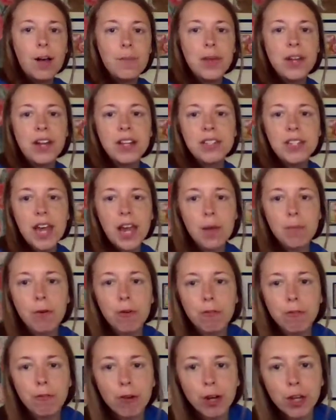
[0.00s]
in a
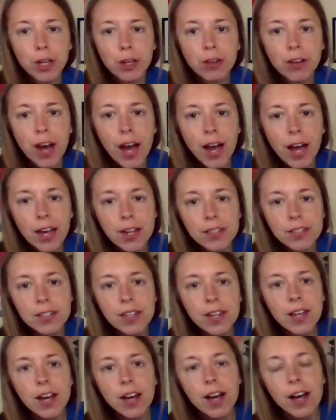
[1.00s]
table for you guys
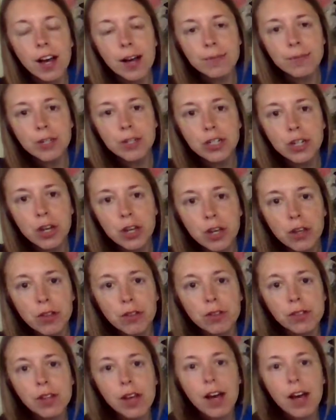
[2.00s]
to show you